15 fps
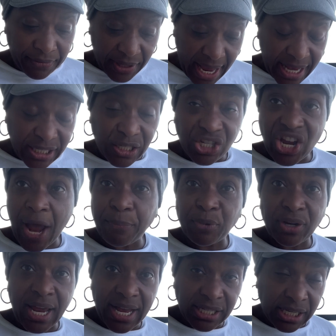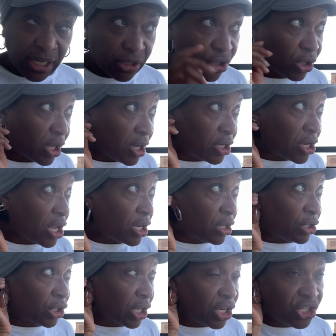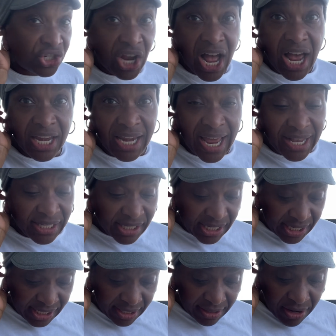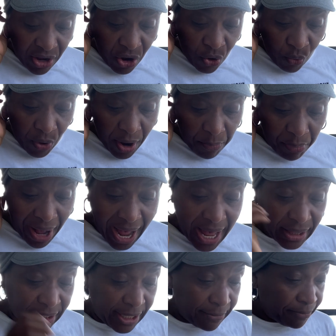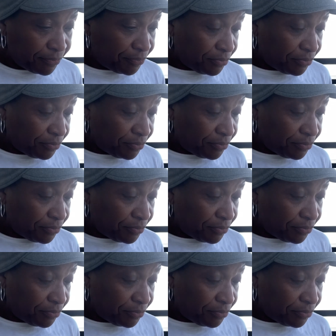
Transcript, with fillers: yes chapter 19 looking looking John 19 where Pilate